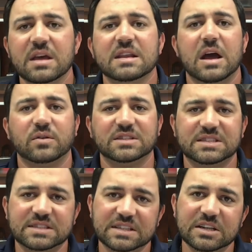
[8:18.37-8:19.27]
Now, it
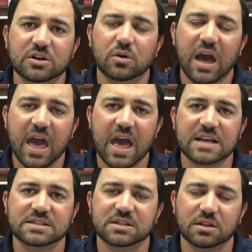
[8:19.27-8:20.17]
still
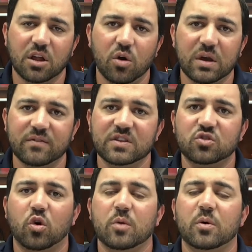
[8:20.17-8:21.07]
has low
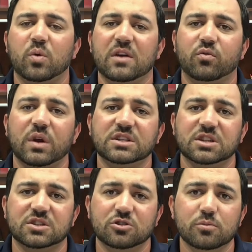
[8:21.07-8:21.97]
inventory, but we have reached a
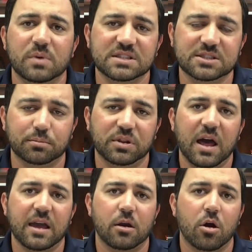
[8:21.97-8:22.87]
2-month
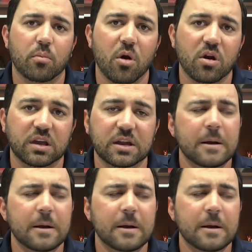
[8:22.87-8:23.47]
supply in our market.